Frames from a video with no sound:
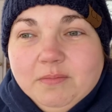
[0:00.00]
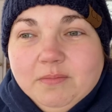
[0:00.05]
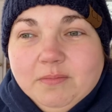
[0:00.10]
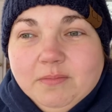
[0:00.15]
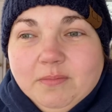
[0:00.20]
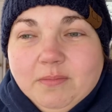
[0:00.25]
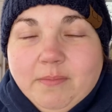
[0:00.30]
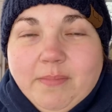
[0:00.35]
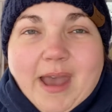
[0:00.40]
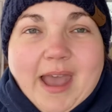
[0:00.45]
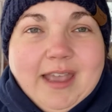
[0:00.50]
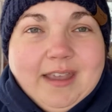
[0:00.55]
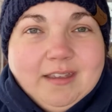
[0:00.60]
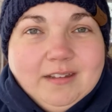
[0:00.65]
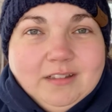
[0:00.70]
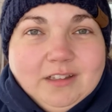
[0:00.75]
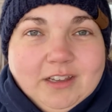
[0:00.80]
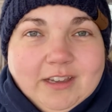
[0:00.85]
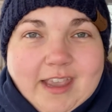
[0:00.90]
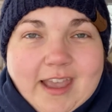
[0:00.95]
back
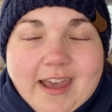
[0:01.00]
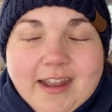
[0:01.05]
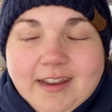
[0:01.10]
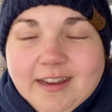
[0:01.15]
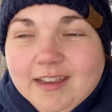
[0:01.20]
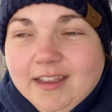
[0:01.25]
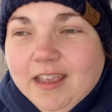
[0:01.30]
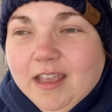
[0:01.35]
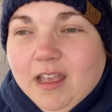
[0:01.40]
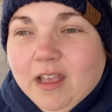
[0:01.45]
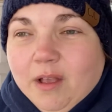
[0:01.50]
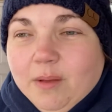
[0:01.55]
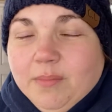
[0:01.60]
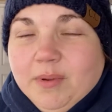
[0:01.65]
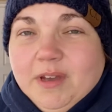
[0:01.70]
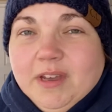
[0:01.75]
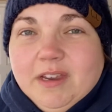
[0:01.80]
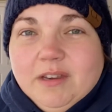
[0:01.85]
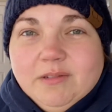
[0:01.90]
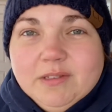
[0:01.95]
and look at it.
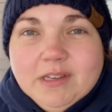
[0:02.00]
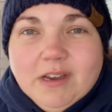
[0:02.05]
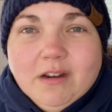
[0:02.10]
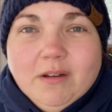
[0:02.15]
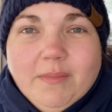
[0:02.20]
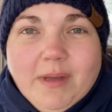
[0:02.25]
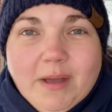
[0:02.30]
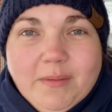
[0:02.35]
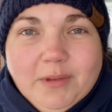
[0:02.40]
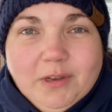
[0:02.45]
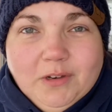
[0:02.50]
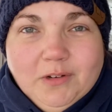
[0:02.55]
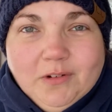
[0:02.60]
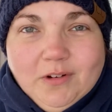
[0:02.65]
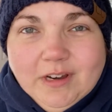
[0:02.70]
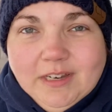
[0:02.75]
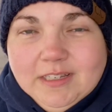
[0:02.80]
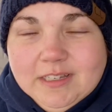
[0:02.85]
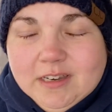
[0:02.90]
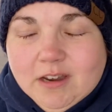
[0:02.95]
But it was talking about my new
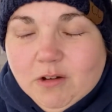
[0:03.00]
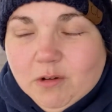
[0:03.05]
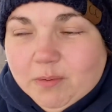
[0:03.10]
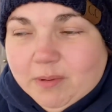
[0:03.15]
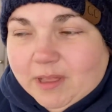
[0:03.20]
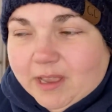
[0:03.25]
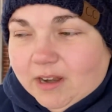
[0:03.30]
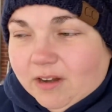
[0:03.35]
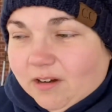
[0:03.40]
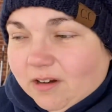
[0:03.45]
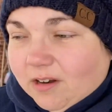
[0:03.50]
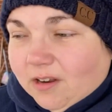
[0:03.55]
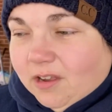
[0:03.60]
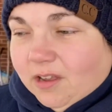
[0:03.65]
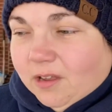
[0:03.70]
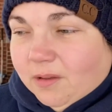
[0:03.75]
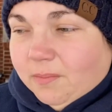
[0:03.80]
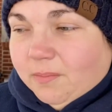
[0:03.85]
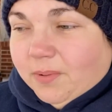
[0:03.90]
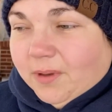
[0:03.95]
Greenstalk planter.
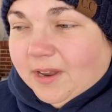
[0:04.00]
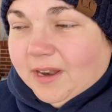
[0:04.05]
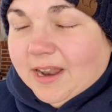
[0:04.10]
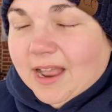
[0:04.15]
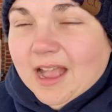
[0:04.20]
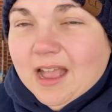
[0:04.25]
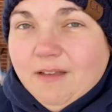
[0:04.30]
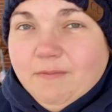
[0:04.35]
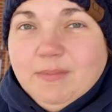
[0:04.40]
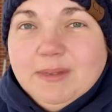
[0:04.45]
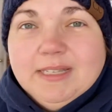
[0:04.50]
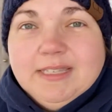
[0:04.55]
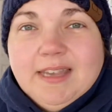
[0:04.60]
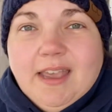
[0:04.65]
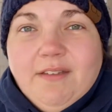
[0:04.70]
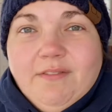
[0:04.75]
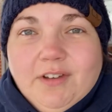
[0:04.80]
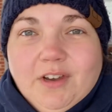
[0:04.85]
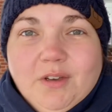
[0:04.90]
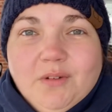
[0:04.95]
But I have been
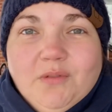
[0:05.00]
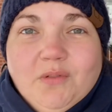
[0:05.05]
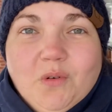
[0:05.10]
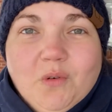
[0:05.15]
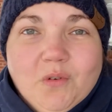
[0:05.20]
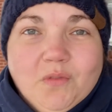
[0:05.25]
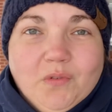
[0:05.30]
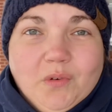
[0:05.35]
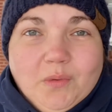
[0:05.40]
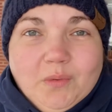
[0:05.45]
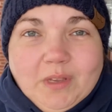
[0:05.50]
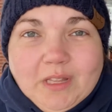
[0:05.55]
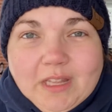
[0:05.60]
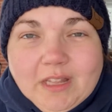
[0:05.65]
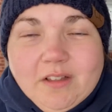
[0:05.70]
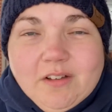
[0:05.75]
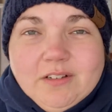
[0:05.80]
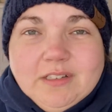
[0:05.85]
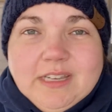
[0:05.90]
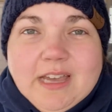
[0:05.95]
saving up for it for a really
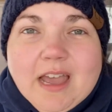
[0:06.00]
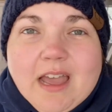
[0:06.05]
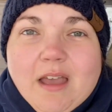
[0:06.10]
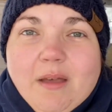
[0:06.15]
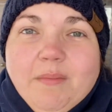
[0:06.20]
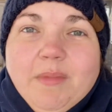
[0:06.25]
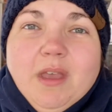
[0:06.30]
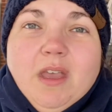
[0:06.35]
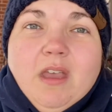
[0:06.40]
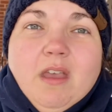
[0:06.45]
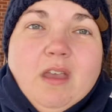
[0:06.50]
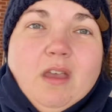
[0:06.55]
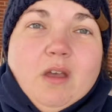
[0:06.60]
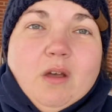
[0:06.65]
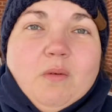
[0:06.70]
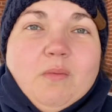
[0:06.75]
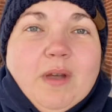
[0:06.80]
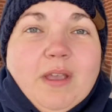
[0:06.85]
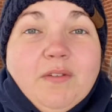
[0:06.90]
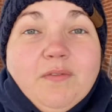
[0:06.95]
long time,
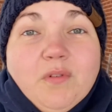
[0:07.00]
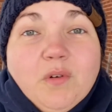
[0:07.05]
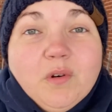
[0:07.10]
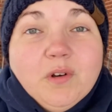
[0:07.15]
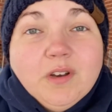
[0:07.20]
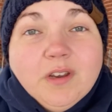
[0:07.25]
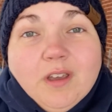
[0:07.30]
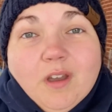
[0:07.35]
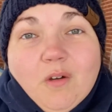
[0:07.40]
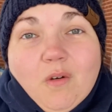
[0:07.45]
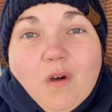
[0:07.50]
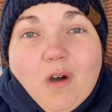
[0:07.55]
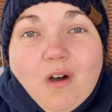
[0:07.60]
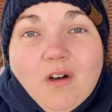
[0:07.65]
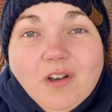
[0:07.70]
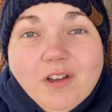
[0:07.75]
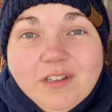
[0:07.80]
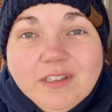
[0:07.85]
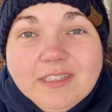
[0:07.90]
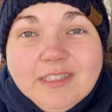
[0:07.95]
waiting for it to go
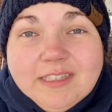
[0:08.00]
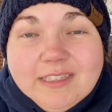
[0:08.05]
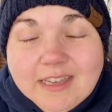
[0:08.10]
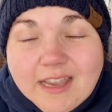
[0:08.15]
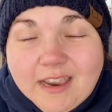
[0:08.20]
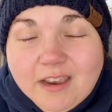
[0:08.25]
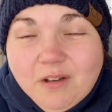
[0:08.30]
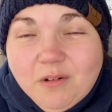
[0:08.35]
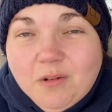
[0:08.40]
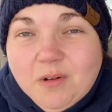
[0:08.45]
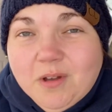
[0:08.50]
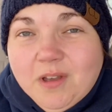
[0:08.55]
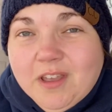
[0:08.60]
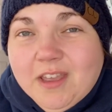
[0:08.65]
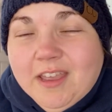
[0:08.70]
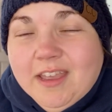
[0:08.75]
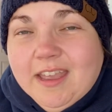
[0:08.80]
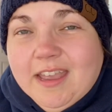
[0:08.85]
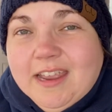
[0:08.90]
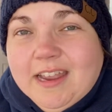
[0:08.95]
on sale,
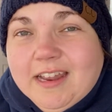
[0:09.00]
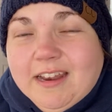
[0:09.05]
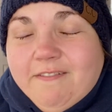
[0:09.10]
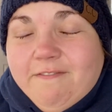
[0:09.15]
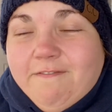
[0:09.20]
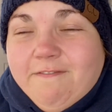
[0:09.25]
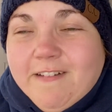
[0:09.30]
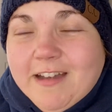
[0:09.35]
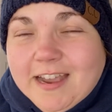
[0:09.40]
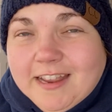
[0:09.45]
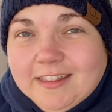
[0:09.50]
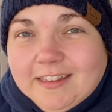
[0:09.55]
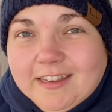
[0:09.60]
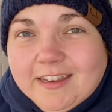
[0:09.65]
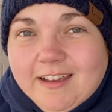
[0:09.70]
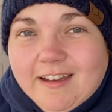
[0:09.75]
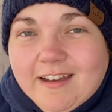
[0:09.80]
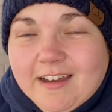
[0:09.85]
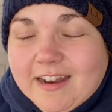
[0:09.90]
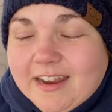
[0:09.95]
and finally
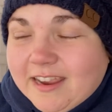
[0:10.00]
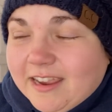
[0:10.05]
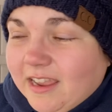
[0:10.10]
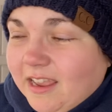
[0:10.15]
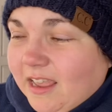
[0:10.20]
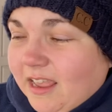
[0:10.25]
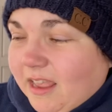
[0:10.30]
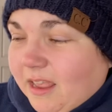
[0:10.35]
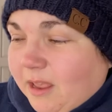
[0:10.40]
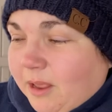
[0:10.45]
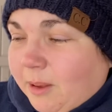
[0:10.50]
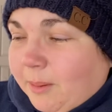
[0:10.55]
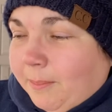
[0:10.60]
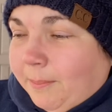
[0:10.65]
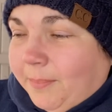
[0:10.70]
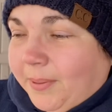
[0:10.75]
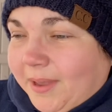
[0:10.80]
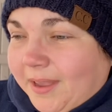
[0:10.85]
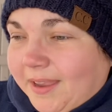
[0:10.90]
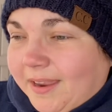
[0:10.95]
got it.
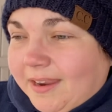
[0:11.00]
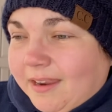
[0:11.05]
But,